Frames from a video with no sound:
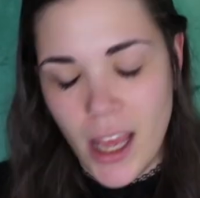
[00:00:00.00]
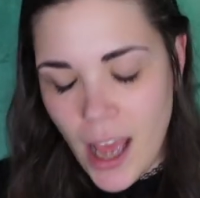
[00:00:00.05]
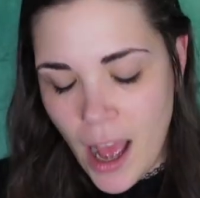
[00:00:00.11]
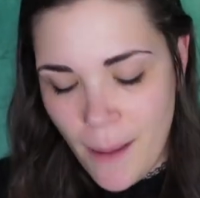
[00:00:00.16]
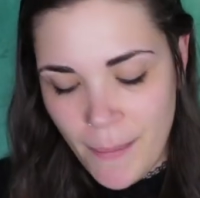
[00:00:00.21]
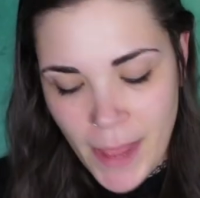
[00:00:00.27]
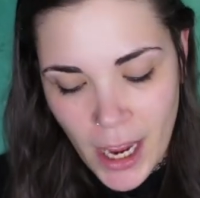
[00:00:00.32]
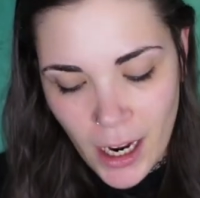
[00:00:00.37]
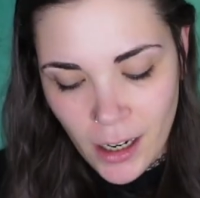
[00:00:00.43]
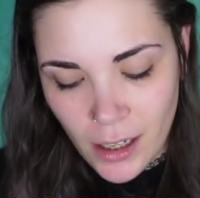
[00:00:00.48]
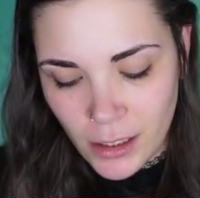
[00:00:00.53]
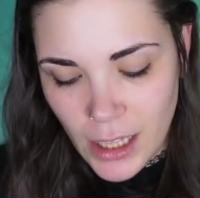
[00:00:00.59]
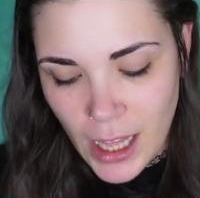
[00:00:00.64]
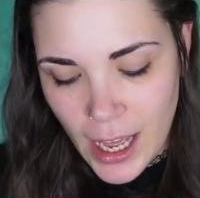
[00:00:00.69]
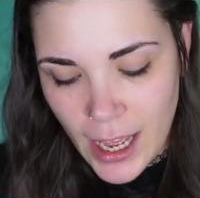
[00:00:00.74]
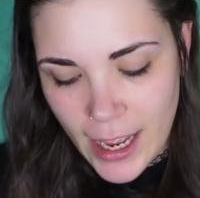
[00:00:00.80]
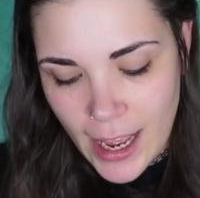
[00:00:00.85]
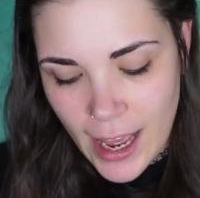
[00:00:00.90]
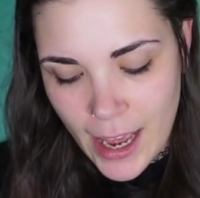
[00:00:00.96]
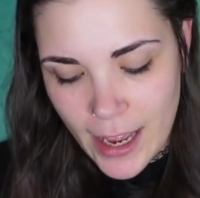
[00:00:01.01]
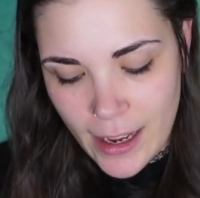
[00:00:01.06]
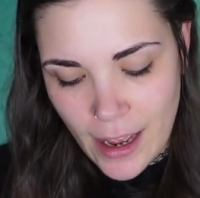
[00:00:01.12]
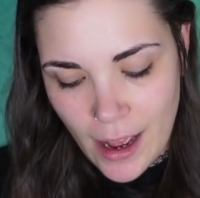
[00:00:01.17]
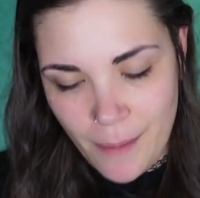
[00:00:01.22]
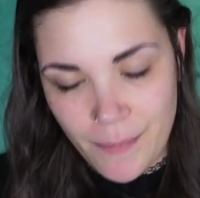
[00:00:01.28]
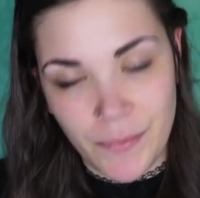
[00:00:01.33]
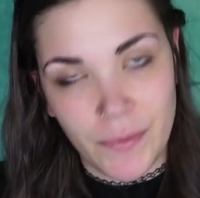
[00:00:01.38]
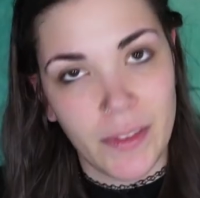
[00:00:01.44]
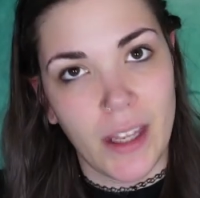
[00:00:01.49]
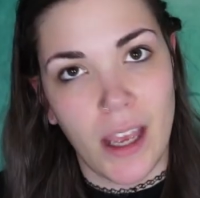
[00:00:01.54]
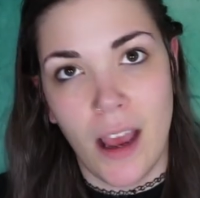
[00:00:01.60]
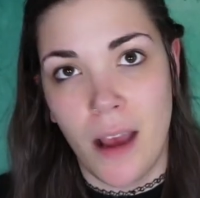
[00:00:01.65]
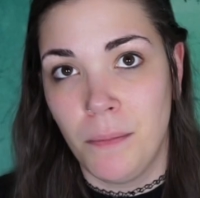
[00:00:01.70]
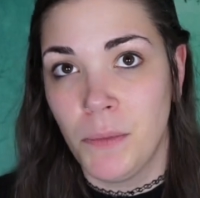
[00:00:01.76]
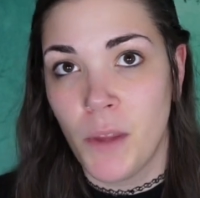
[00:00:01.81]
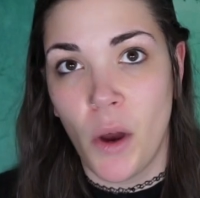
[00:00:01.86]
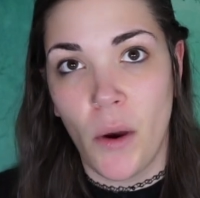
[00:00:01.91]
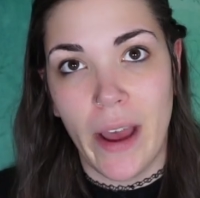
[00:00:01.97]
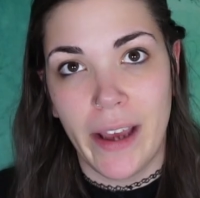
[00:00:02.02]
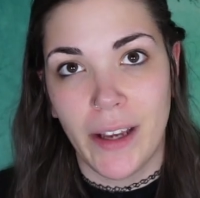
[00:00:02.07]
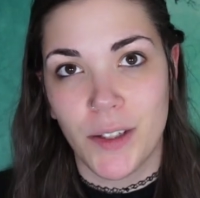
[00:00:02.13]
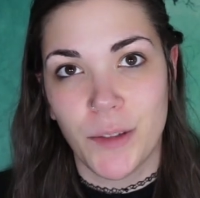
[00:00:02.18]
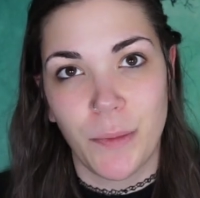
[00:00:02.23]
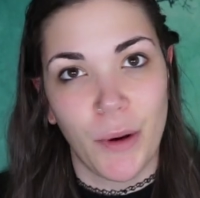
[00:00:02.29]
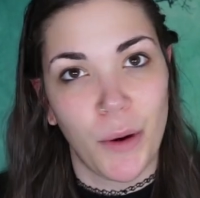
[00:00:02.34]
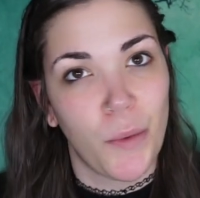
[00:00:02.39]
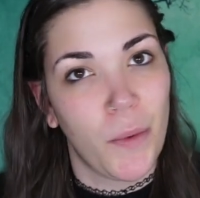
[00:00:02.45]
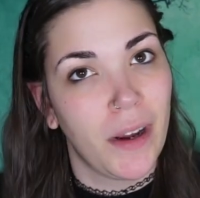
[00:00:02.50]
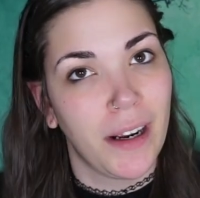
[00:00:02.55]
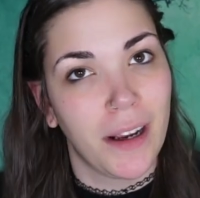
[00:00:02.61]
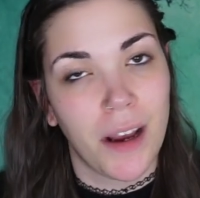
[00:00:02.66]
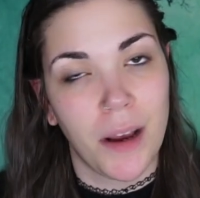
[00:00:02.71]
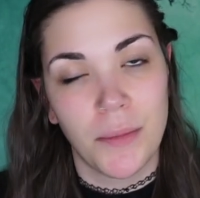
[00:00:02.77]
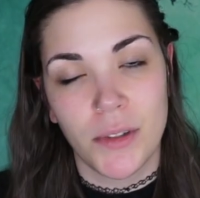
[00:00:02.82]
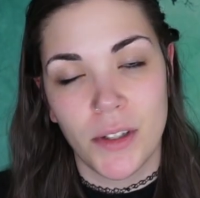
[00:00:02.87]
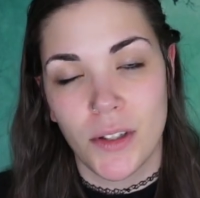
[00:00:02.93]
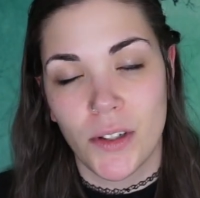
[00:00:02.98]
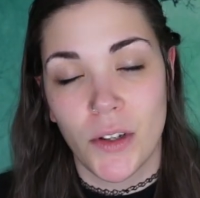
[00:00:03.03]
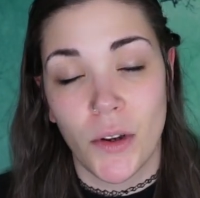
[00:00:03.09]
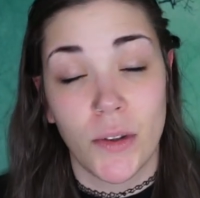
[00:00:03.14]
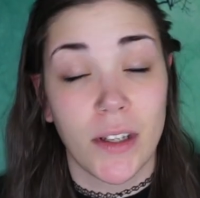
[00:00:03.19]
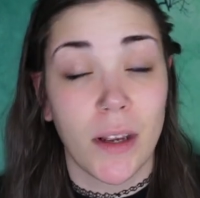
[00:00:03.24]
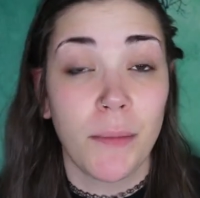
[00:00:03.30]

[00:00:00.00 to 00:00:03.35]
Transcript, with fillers: I'm not gonna lie, I, I'm, I'm no expert when it comes to stones.